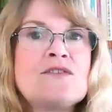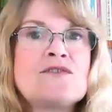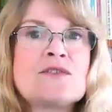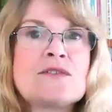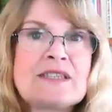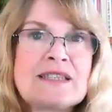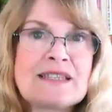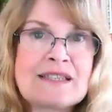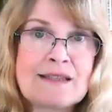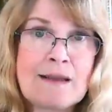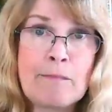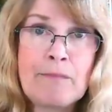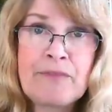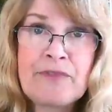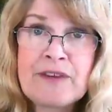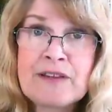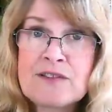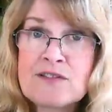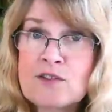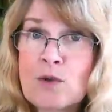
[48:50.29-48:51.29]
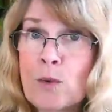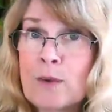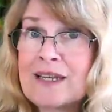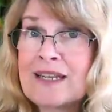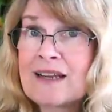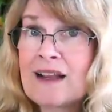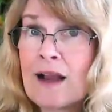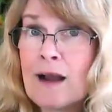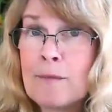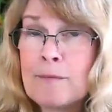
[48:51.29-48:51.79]
Something's going to
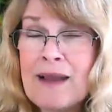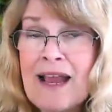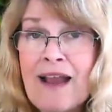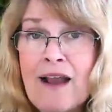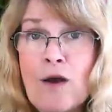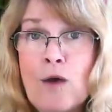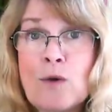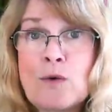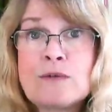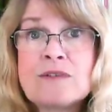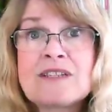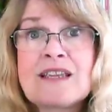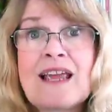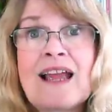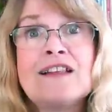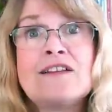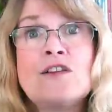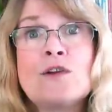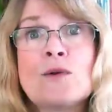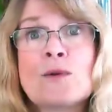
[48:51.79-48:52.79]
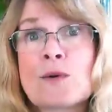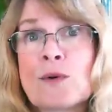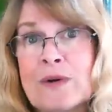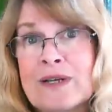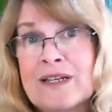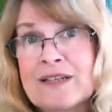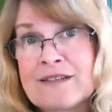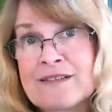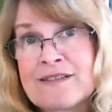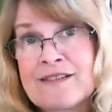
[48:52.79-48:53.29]
come out and you're going to
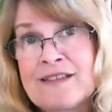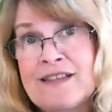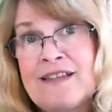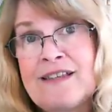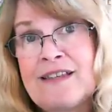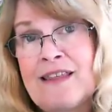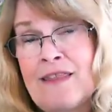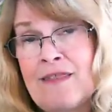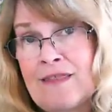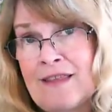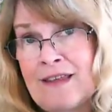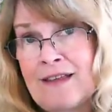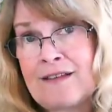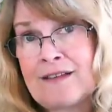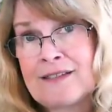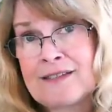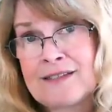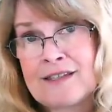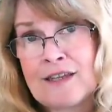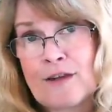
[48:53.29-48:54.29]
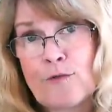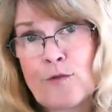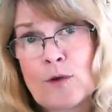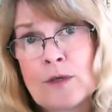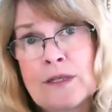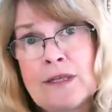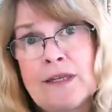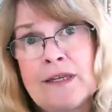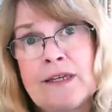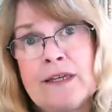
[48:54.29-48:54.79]
see things
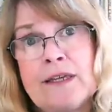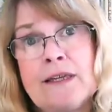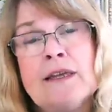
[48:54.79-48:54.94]
differently.